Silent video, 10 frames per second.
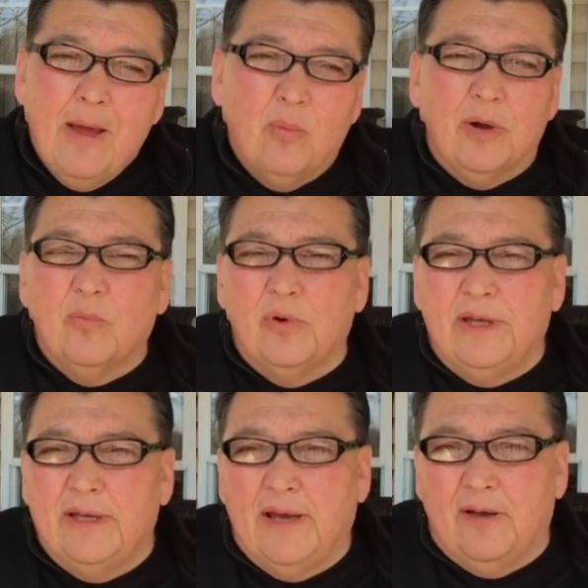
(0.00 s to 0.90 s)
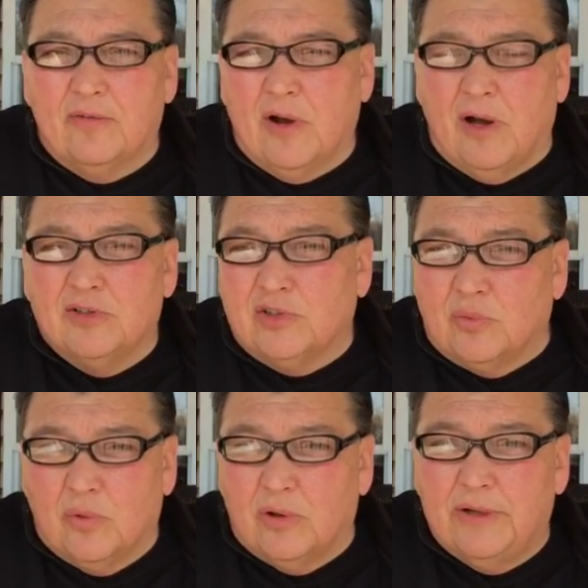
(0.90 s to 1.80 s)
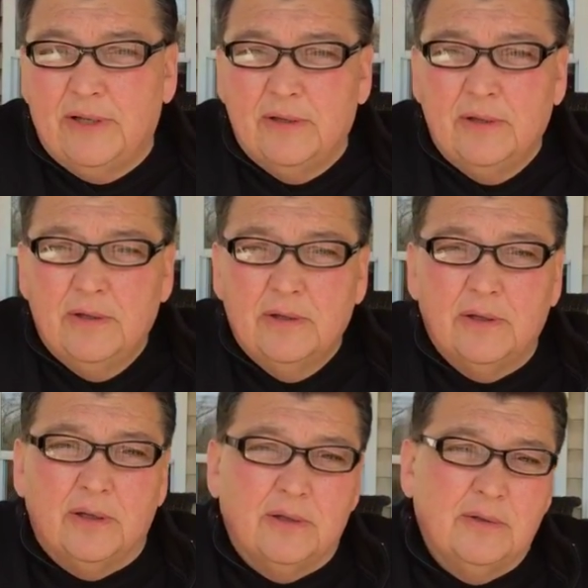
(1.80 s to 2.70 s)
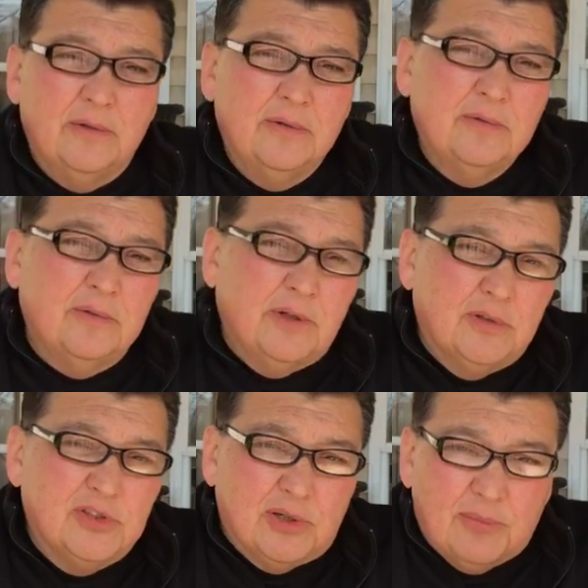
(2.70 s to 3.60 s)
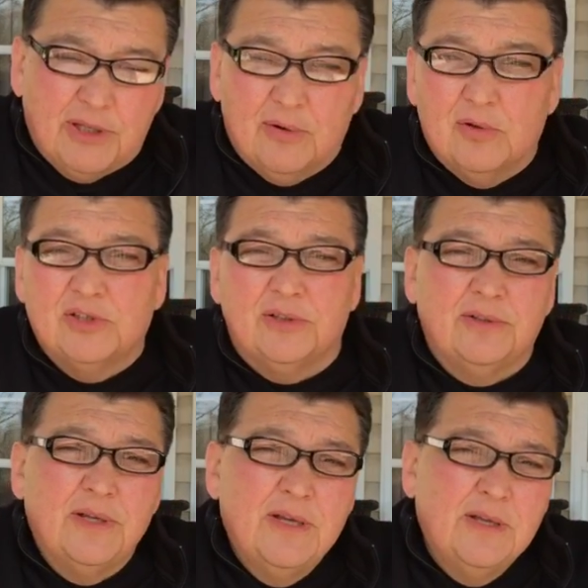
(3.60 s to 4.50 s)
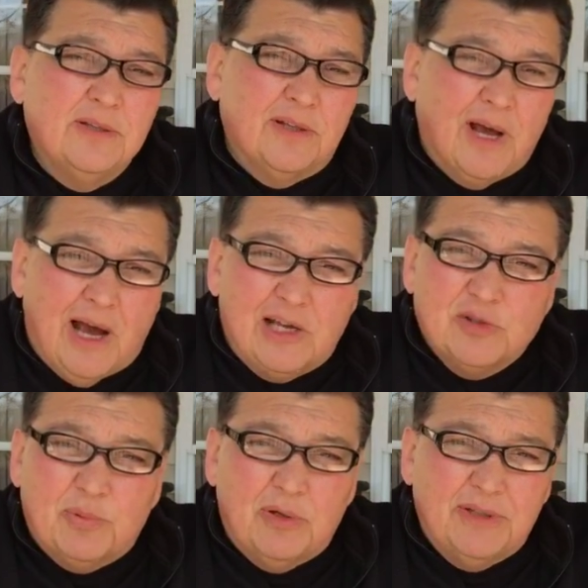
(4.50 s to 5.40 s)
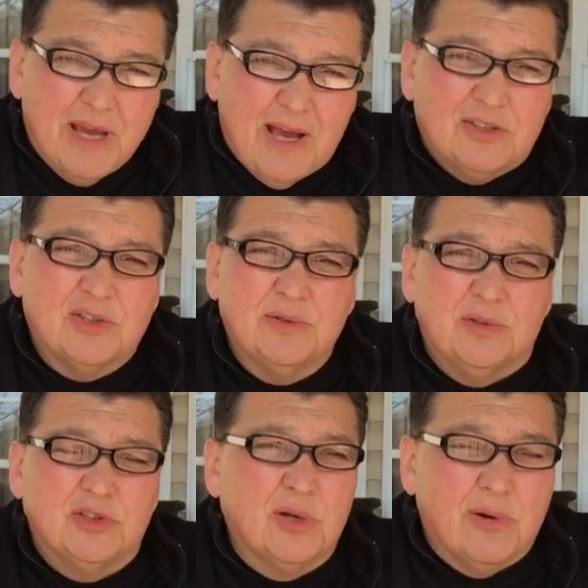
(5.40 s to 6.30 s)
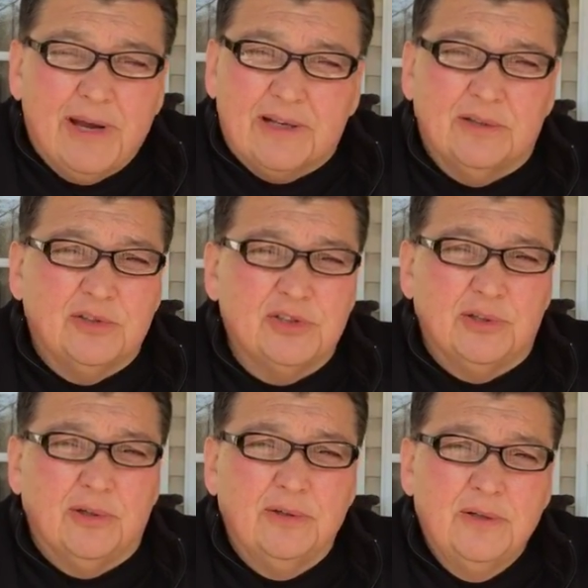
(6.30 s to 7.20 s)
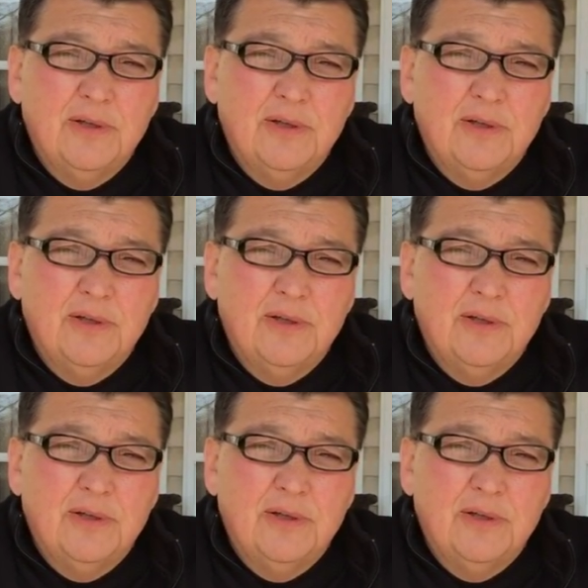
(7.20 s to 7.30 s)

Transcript: When we have cause to worry, and you know somebody goes in to the hospital, yes, there's great concern.